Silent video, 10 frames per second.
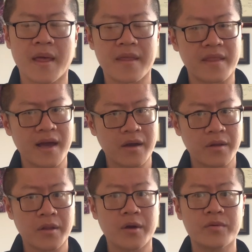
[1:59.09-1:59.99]
And that
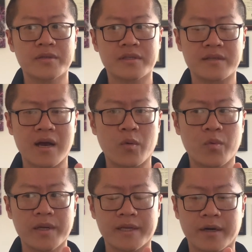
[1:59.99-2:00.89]
closes
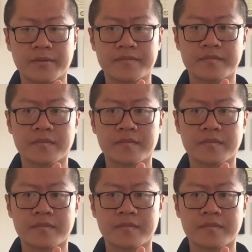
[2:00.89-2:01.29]
that window.